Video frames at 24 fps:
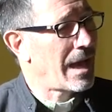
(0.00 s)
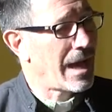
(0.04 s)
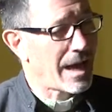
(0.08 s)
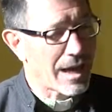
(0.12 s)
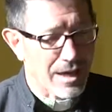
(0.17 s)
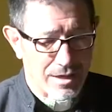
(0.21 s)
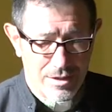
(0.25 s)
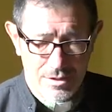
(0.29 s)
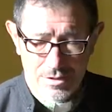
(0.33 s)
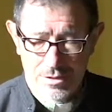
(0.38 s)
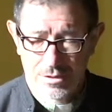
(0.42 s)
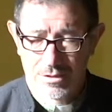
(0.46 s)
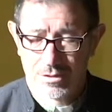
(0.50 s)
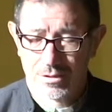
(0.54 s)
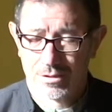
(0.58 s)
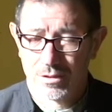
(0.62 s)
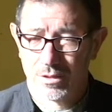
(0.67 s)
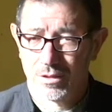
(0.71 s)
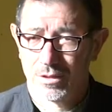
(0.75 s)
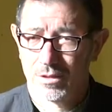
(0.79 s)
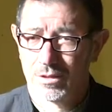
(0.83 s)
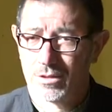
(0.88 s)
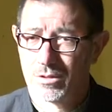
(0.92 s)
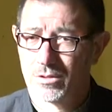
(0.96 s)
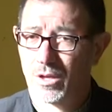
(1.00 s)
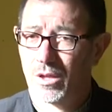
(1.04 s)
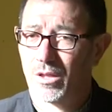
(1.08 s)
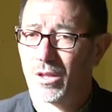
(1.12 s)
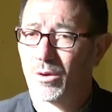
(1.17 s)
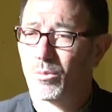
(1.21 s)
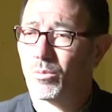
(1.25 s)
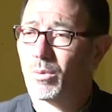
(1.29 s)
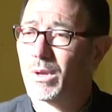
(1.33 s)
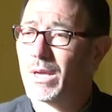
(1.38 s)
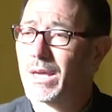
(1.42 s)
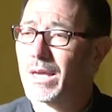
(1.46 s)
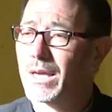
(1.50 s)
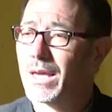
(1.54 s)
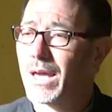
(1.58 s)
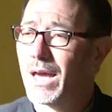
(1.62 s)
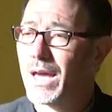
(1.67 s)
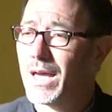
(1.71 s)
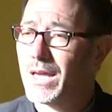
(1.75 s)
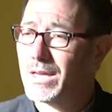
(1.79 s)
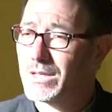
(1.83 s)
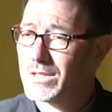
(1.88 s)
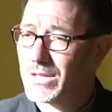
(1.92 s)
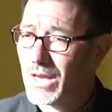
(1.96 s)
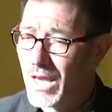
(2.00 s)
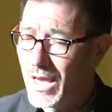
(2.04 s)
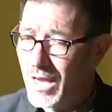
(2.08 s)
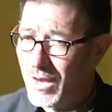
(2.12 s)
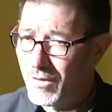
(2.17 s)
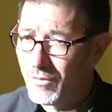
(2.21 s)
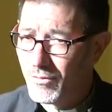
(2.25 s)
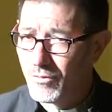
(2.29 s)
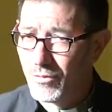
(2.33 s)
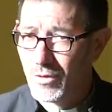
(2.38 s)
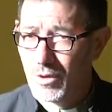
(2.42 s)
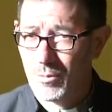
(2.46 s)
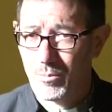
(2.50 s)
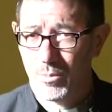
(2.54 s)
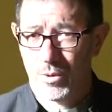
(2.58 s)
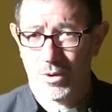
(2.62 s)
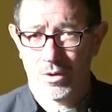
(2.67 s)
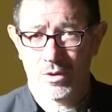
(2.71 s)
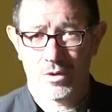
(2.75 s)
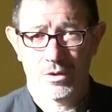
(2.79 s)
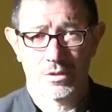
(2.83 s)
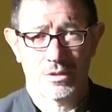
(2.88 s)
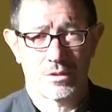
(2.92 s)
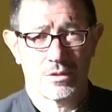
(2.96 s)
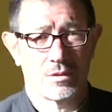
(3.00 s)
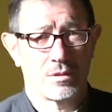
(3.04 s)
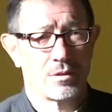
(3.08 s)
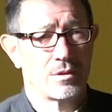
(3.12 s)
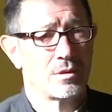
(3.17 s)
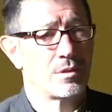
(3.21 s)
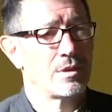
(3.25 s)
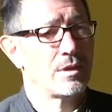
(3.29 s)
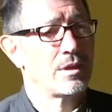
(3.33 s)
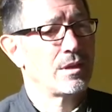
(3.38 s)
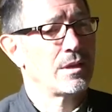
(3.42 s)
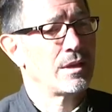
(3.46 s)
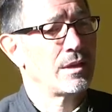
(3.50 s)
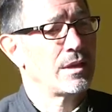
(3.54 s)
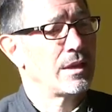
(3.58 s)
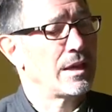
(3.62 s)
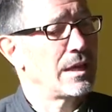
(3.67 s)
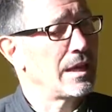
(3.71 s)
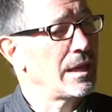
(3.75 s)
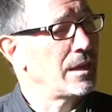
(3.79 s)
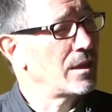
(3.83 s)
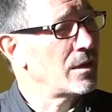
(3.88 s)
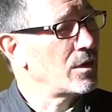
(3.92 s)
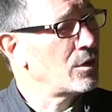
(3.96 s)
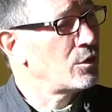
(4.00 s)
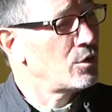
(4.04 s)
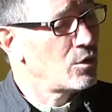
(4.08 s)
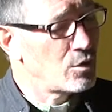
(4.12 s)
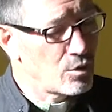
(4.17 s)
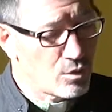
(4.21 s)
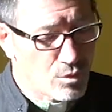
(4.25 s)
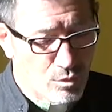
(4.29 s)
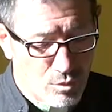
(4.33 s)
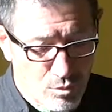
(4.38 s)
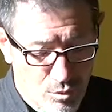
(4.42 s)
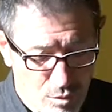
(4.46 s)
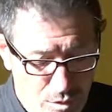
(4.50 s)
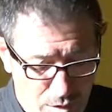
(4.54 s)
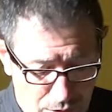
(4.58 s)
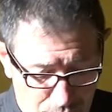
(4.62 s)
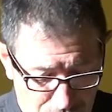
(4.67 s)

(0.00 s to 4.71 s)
us so that we engage every person in a new